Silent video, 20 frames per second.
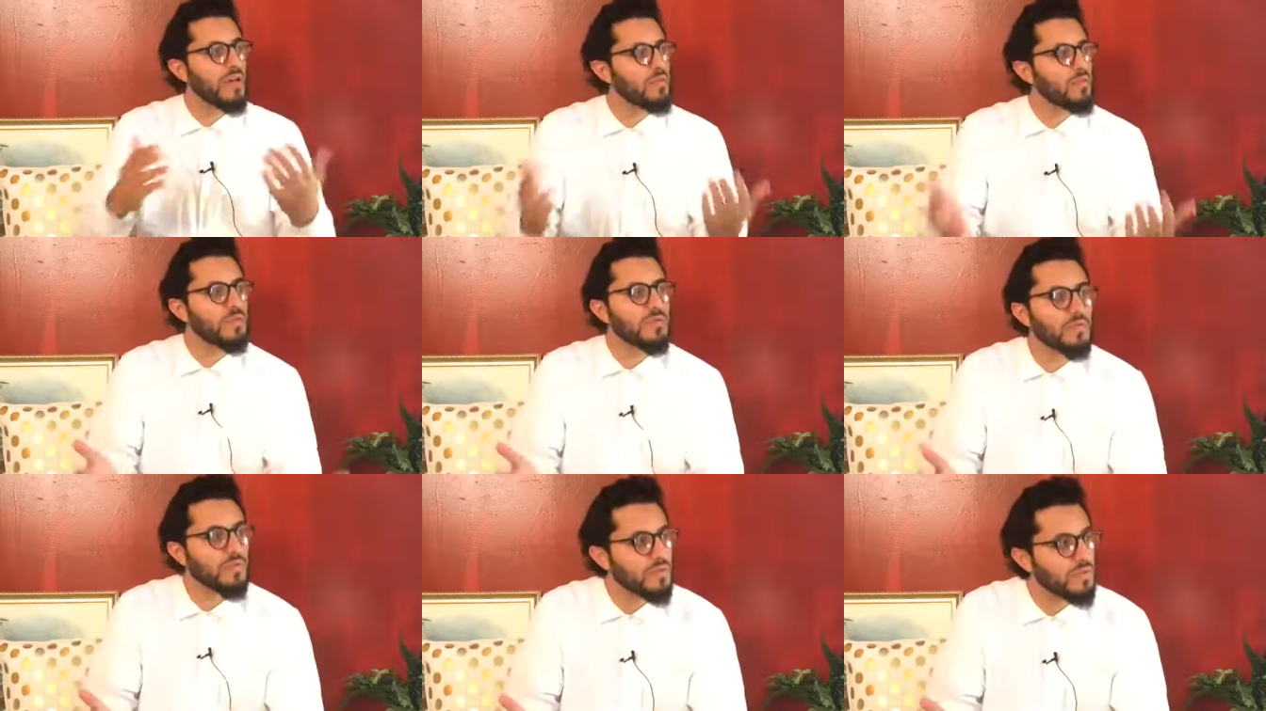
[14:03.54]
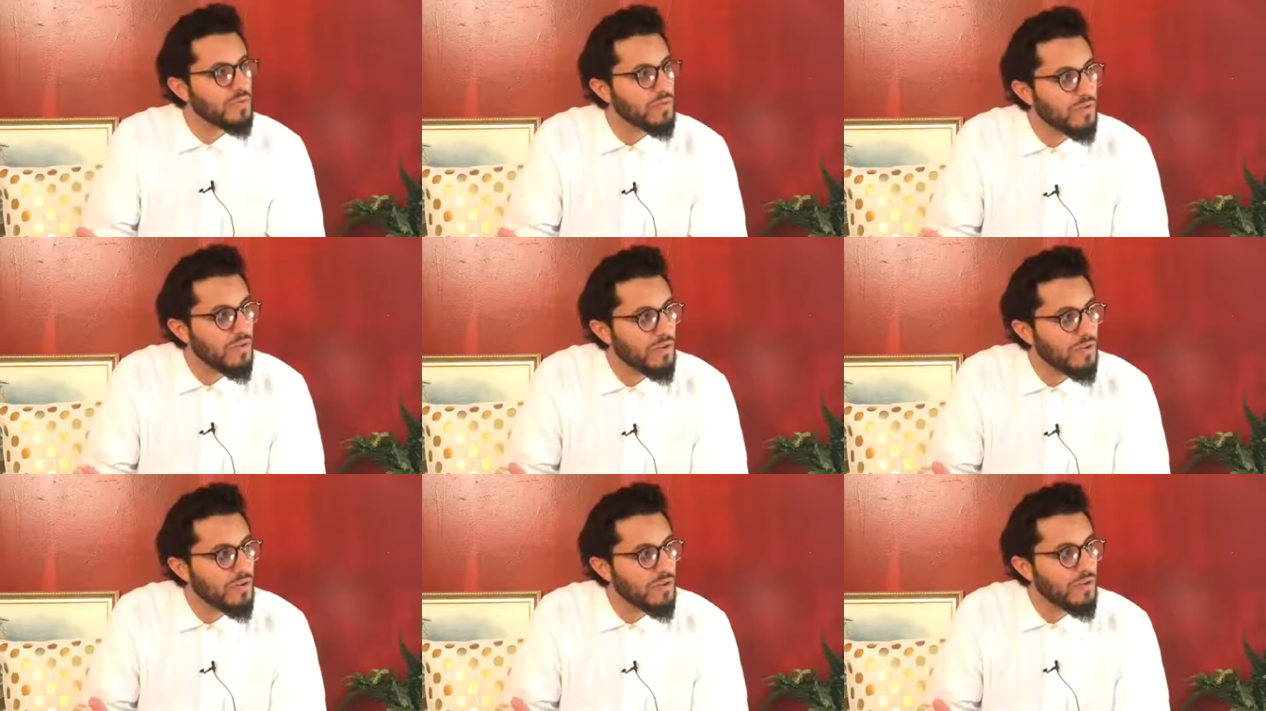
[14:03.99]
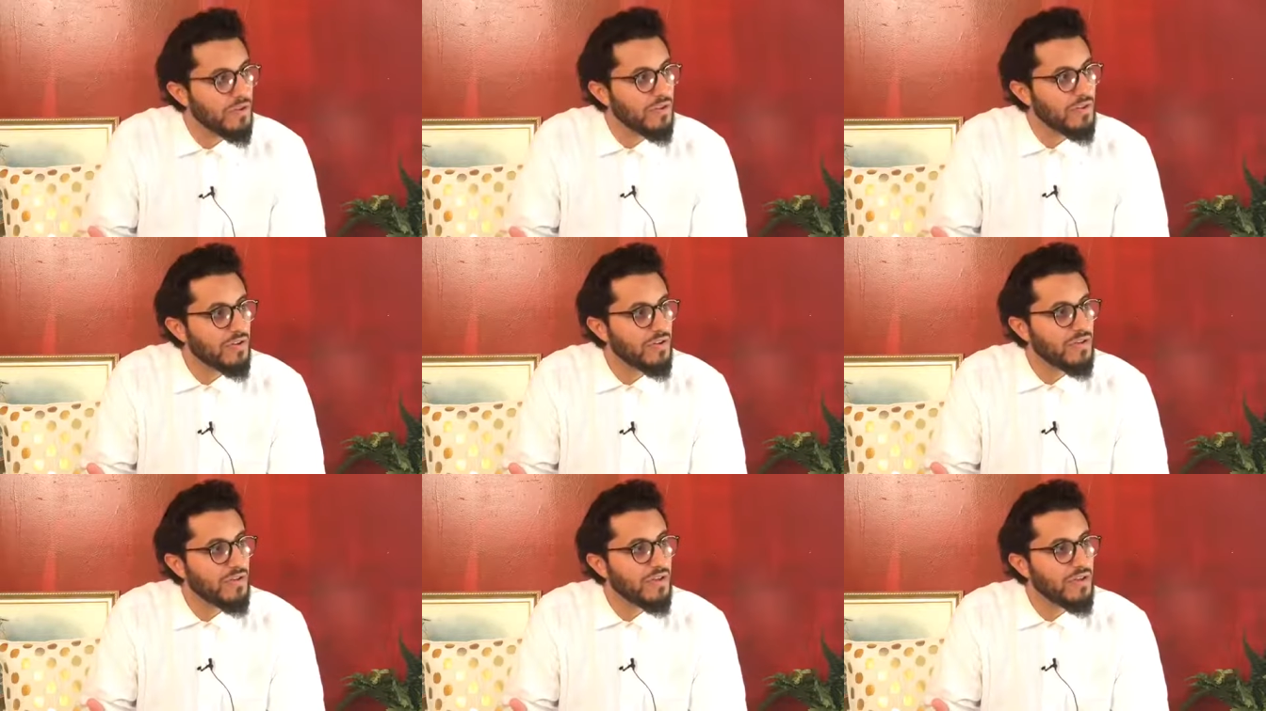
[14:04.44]
wudu,
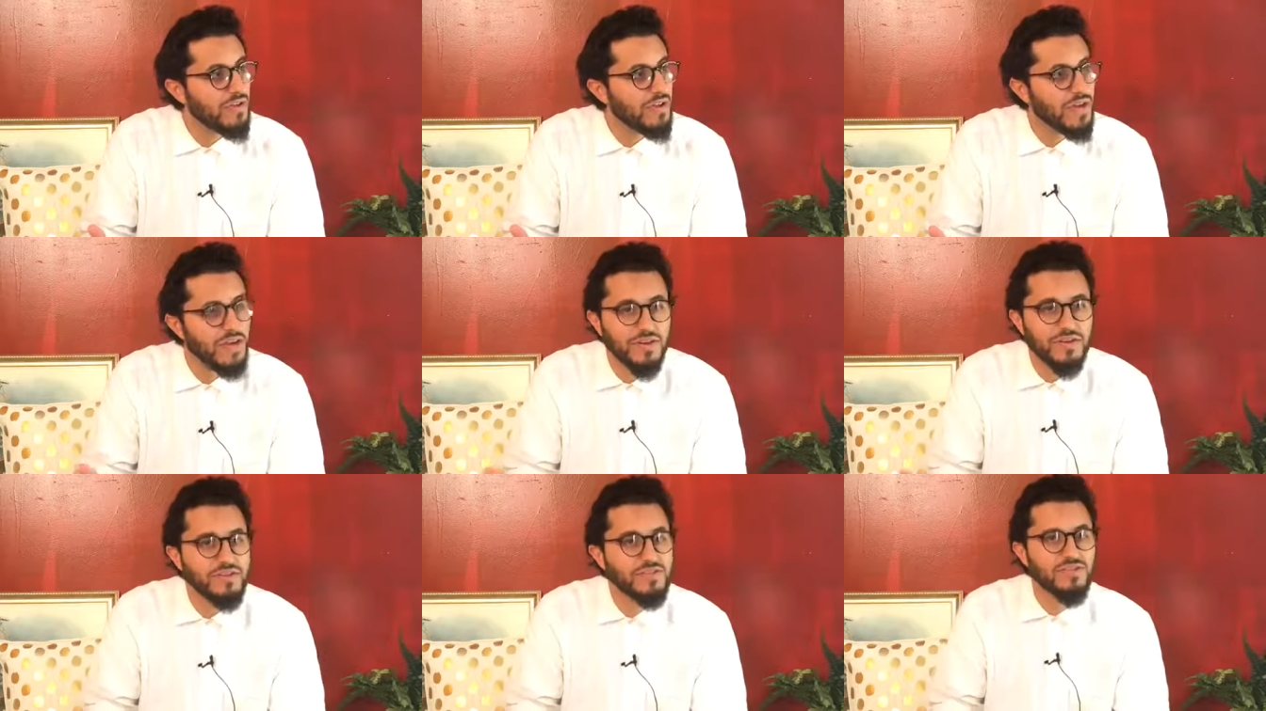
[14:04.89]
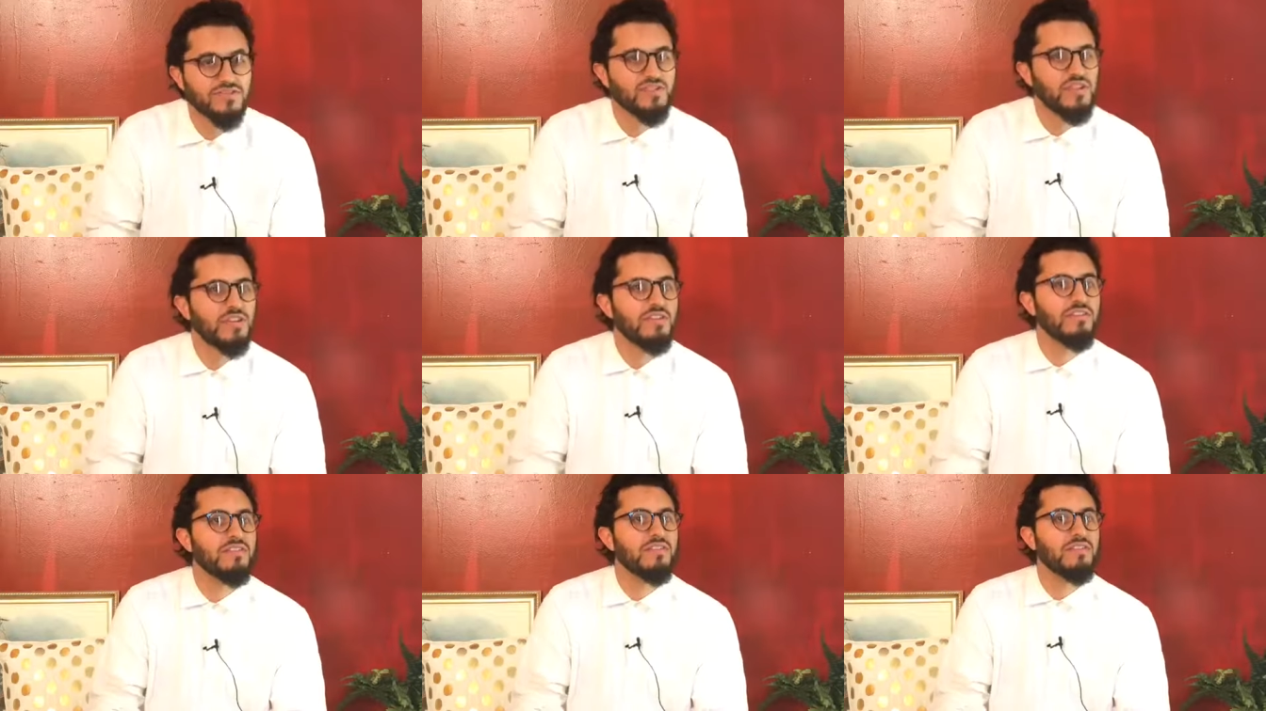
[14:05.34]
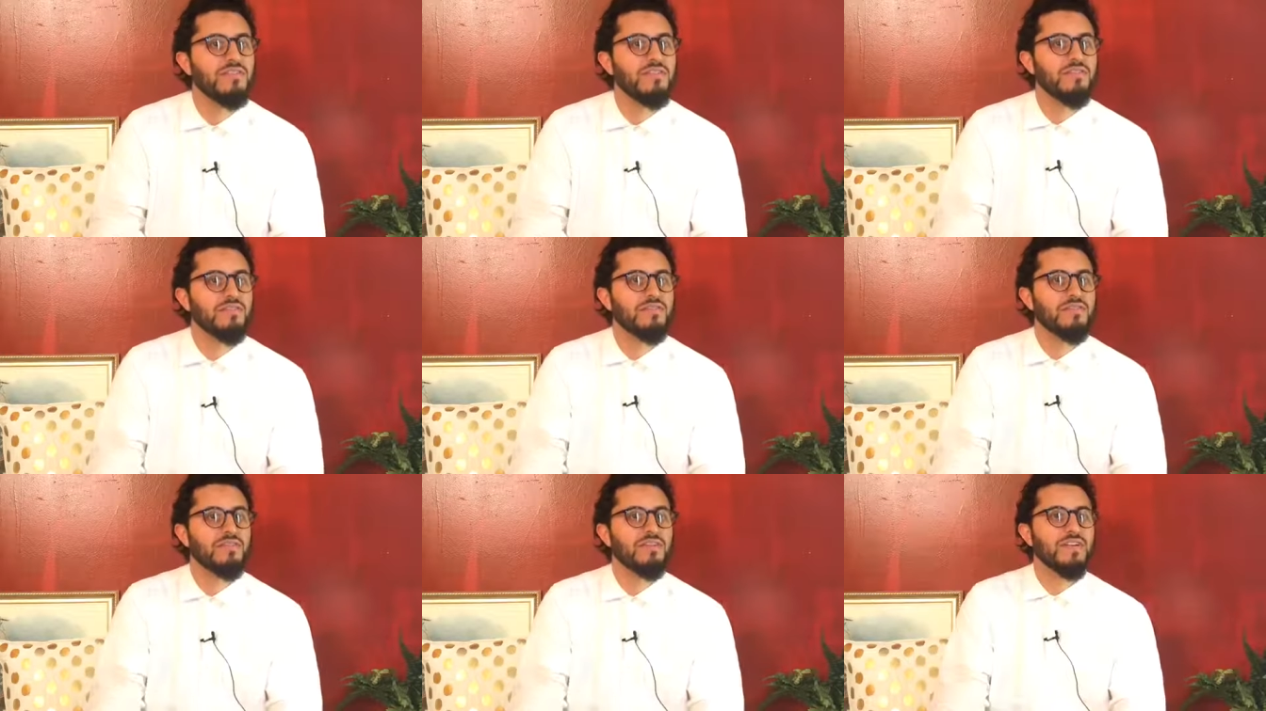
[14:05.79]
and he's a shaheed,
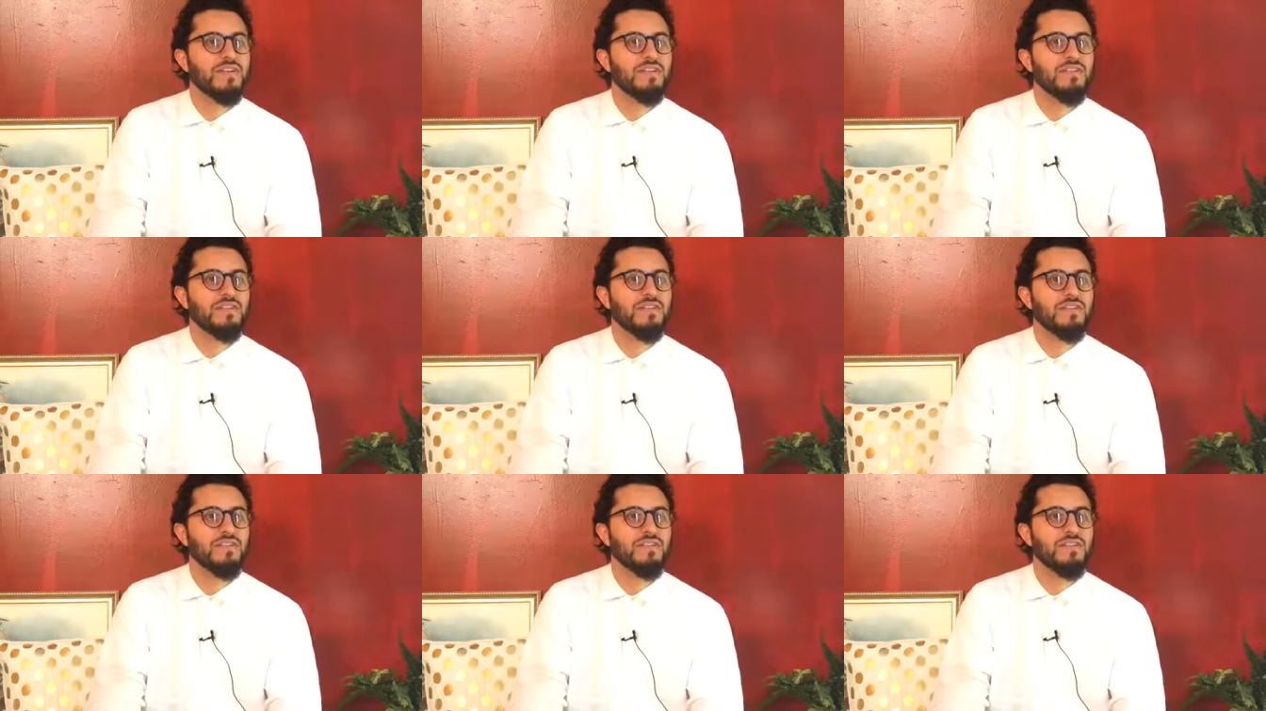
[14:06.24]
right?